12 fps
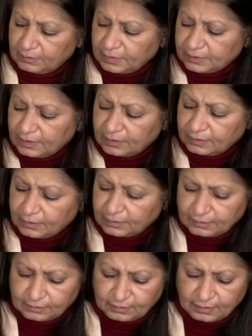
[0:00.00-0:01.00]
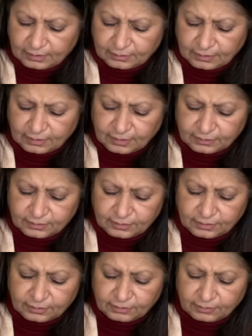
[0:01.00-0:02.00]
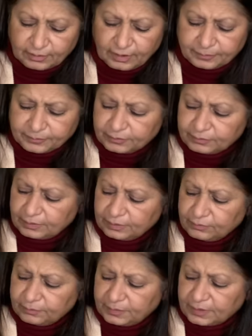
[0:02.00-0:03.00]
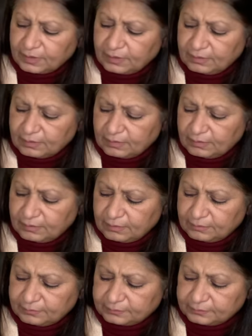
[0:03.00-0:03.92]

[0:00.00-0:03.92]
But other than that, I get here you are up to a new beginning here.